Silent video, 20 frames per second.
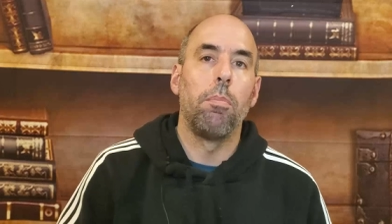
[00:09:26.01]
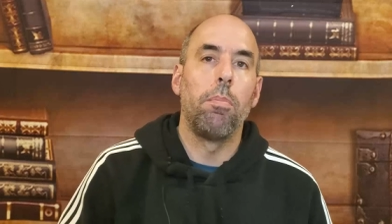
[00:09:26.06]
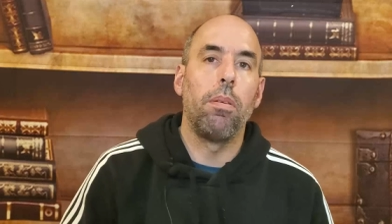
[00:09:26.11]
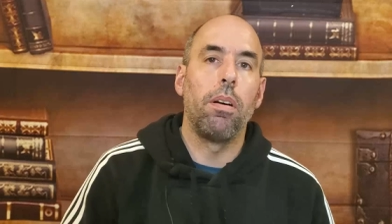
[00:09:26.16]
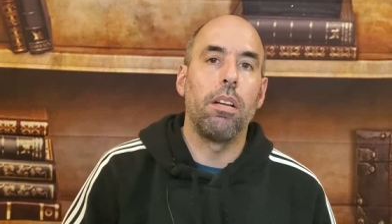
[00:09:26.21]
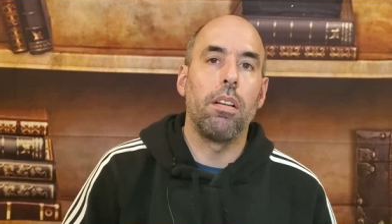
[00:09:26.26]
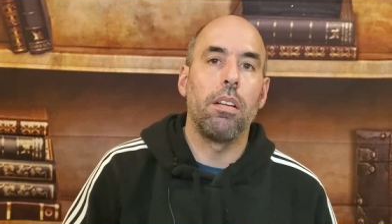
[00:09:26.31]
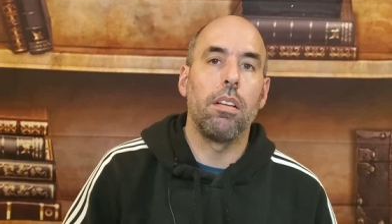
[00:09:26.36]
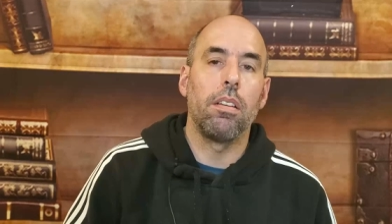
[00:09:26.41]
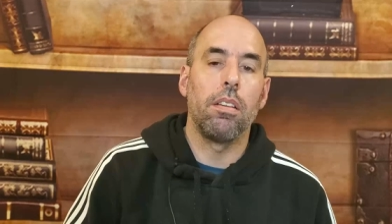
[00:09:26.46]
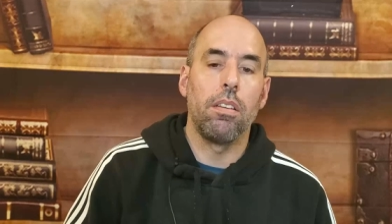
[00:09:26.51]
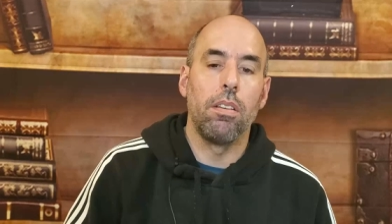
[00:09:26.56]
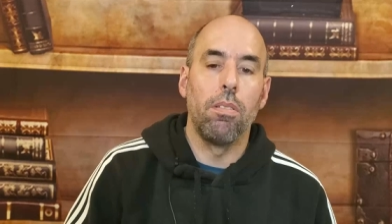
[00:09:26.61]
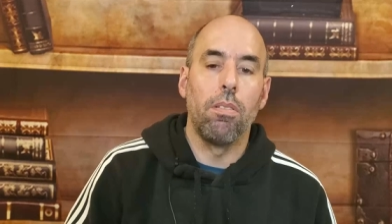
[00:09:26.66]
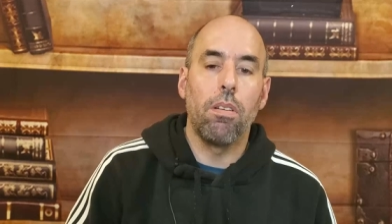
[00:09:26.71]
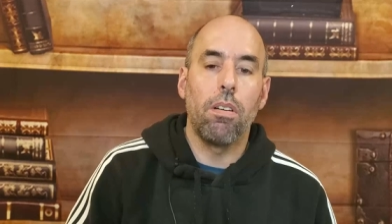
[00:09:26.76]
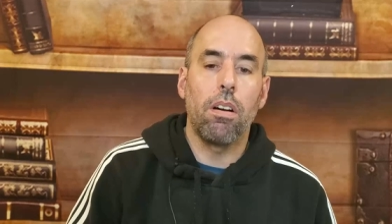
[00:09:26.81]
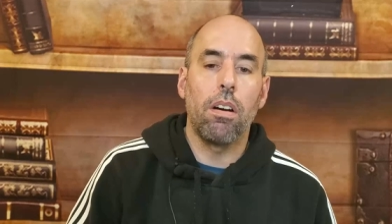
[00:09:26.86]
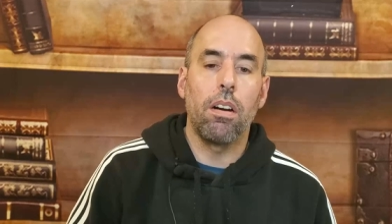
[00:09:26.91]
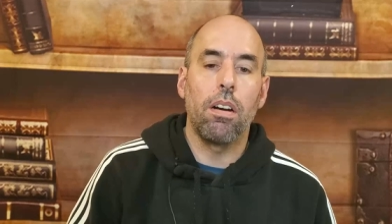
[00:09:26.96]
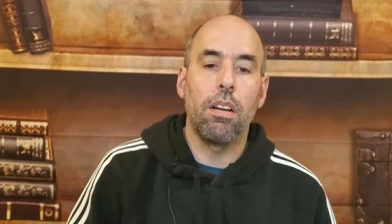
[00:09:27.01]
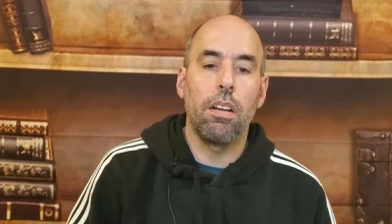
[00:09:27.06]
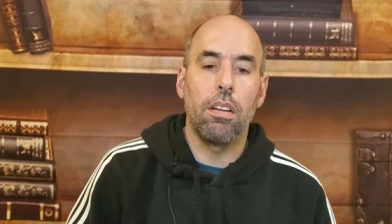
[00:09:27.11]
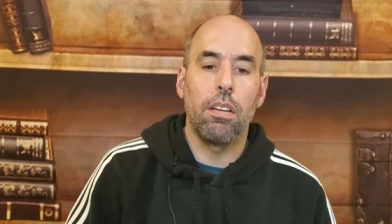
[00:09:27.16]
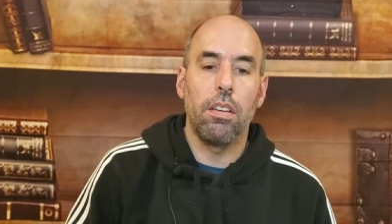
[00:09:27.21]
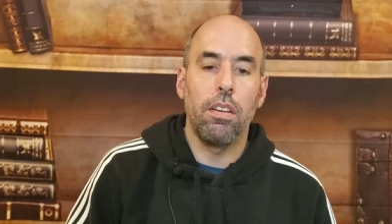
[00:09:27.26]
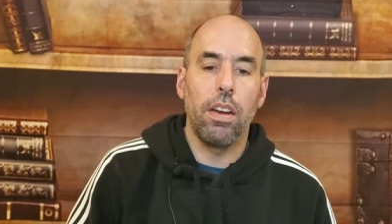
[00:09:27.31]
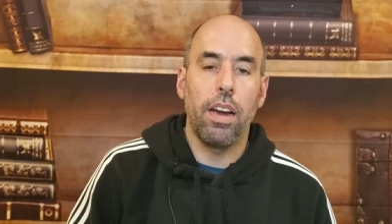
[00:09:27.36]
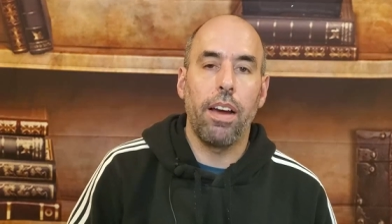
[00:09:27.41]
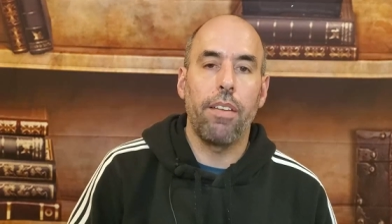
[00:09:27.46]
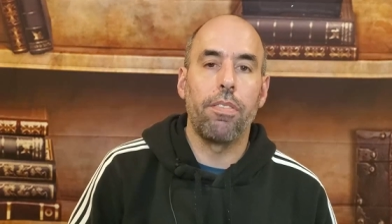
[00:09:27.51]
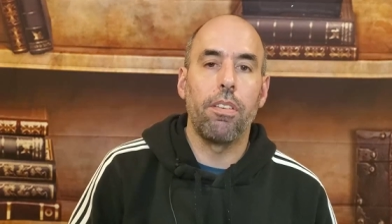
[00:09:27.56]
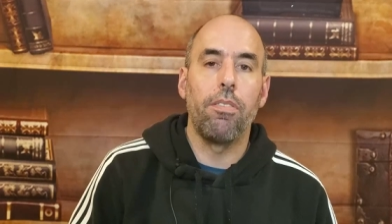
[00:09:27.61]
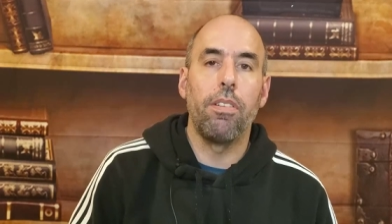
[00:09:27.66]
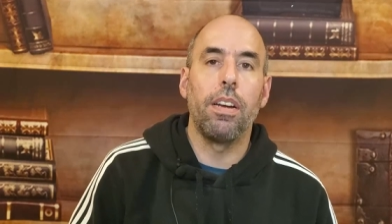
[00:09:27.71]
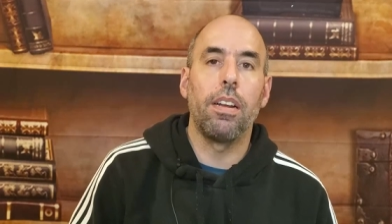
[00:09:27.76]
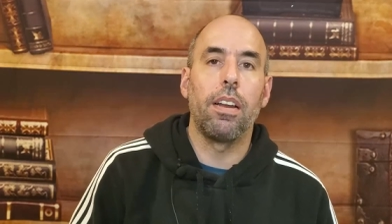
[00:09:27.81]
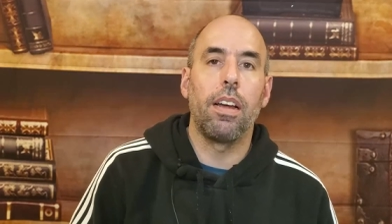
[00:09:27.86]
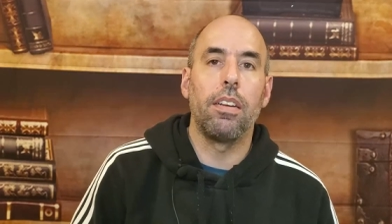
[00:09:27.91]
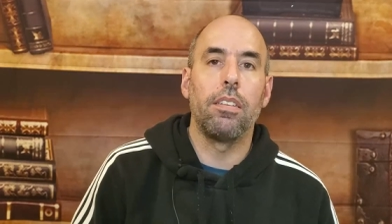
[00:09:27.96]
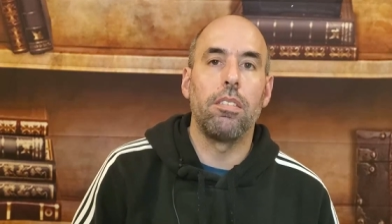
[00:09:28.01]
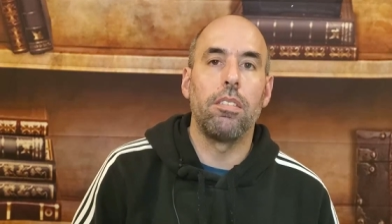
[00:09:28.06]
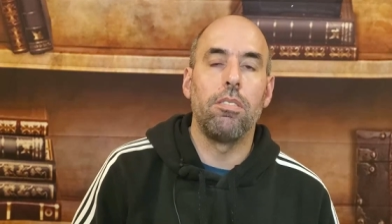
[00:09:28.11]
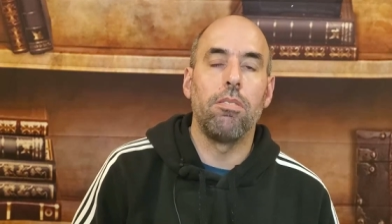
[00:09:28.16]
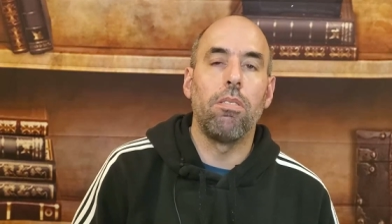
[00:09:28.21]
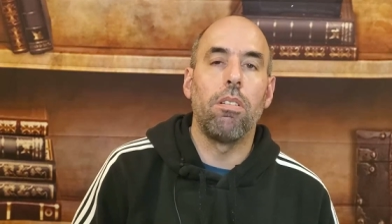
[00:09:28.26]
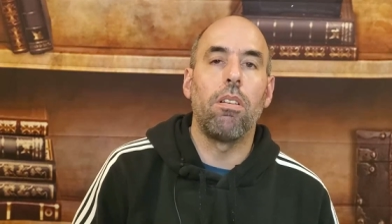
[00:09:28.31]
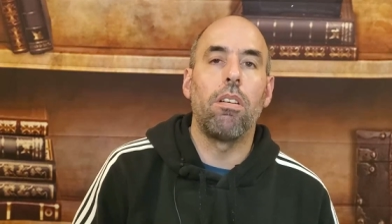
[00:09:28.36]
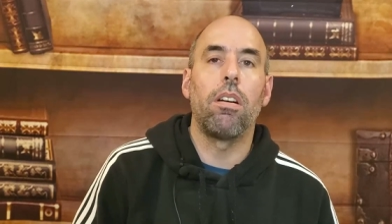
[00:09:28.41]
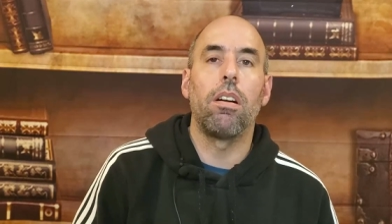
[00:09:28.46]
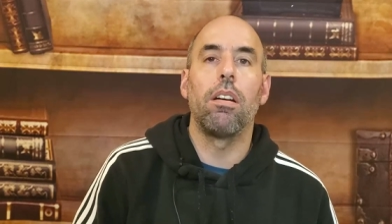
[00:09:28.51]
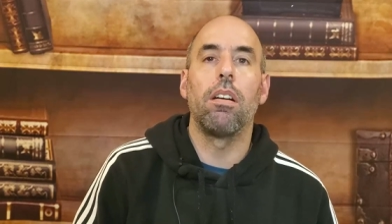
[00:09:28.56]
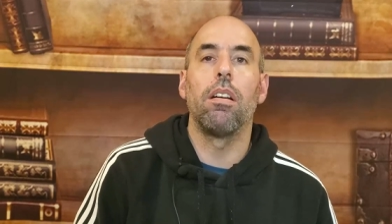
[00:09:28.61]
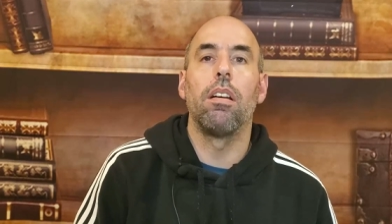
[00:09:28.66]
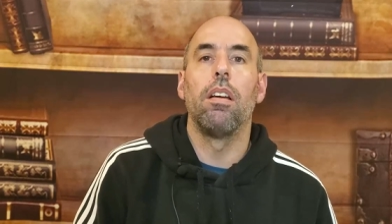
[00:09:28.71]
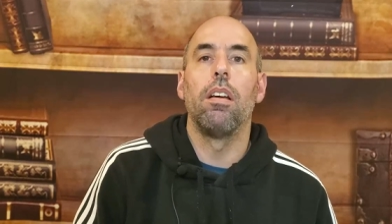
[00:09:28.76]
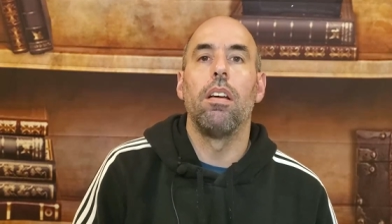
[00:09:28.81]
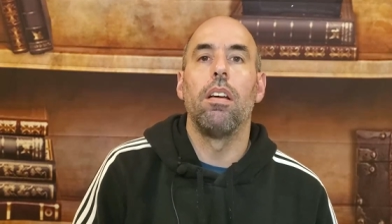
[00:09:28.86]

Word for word: But you are you have to realize you are